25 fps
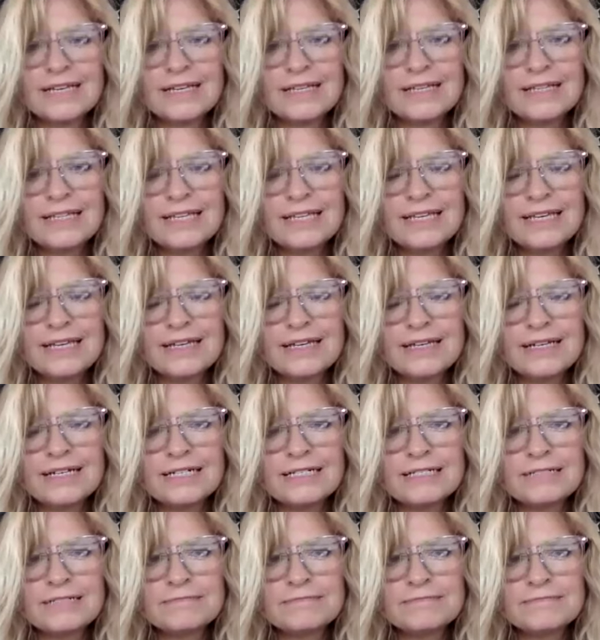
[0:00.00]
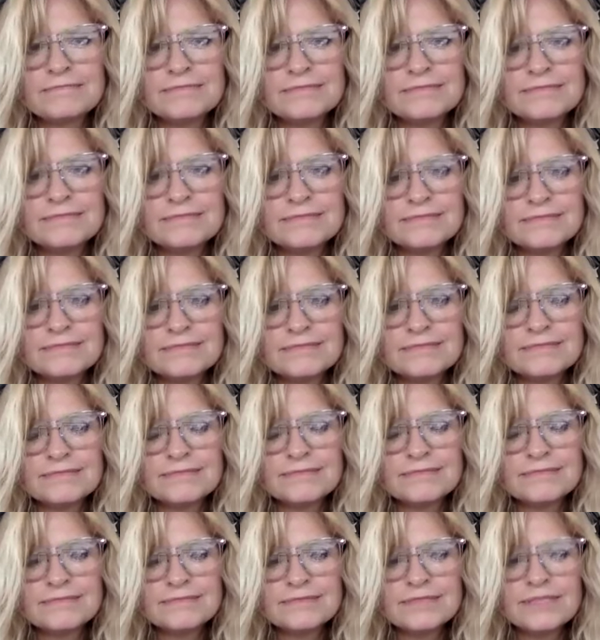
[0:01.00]
The um,
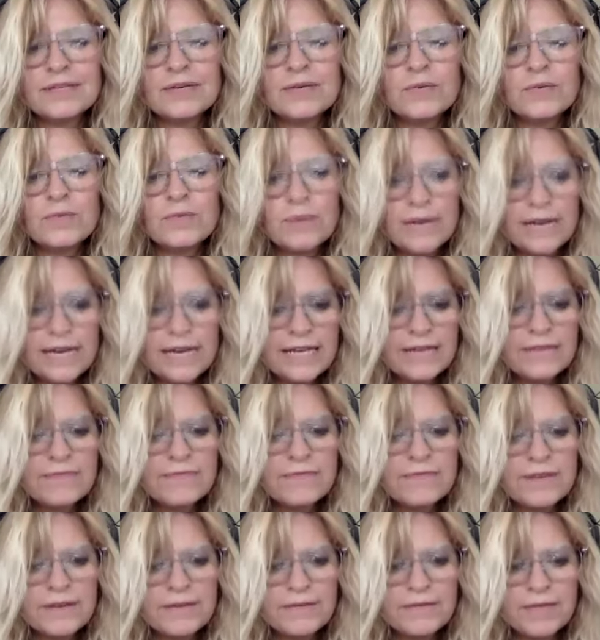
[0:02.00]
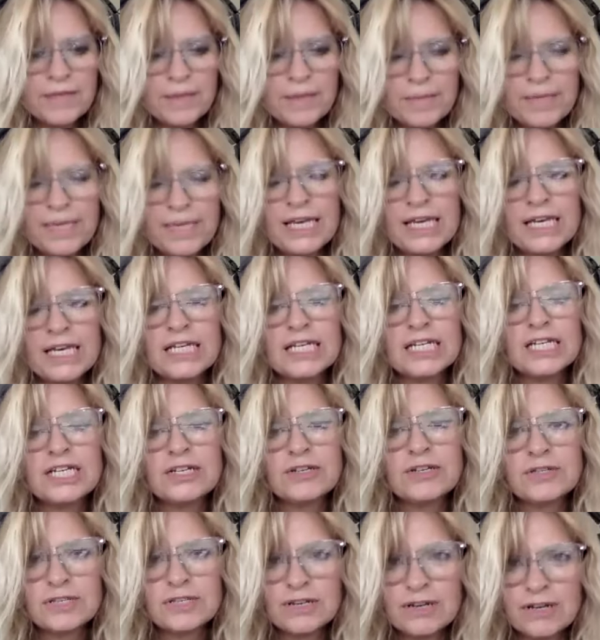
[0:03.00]
the wife of the man
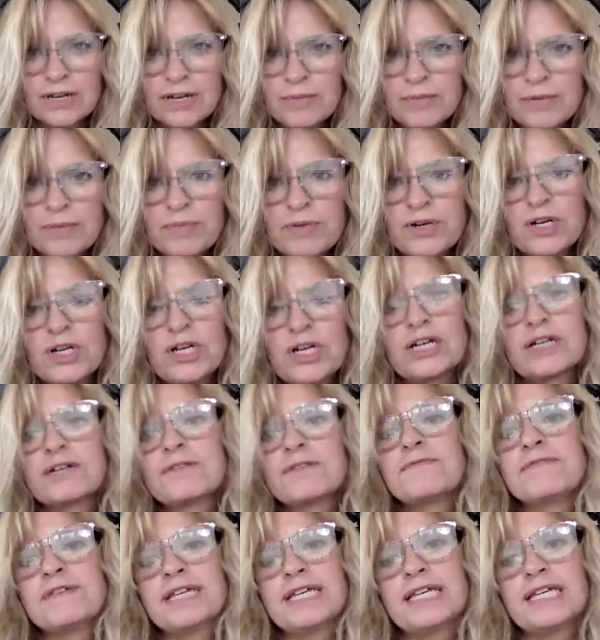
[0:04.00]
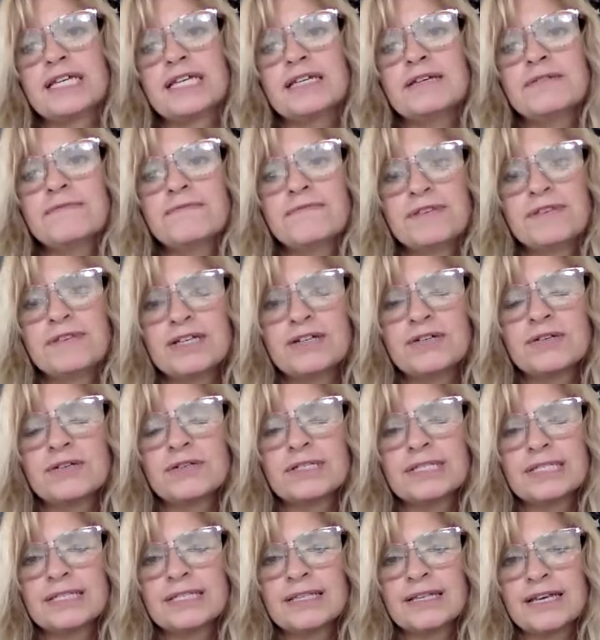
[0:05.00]
who's caught up in pornography
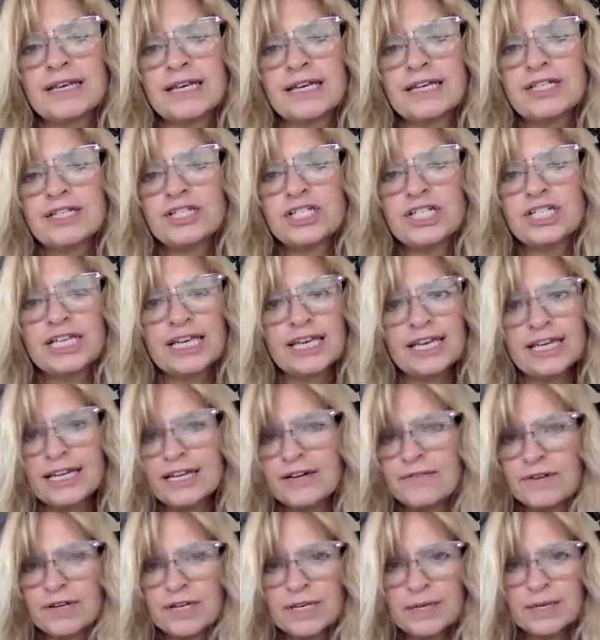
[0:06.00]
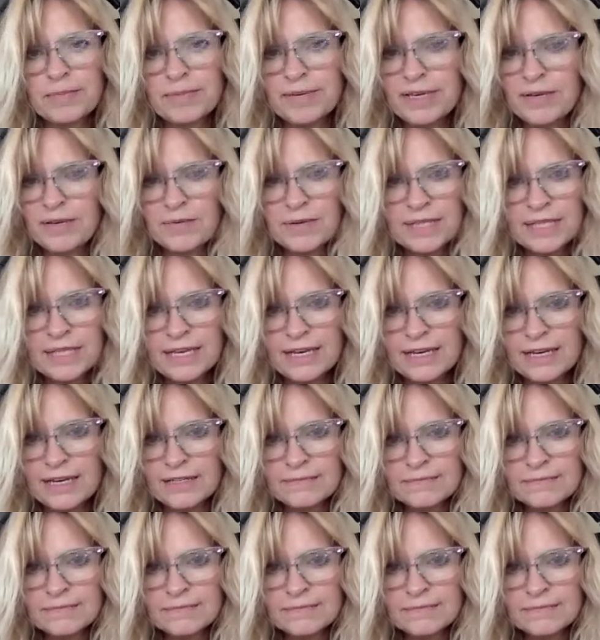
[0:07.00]
feels like she can't ever compete with that,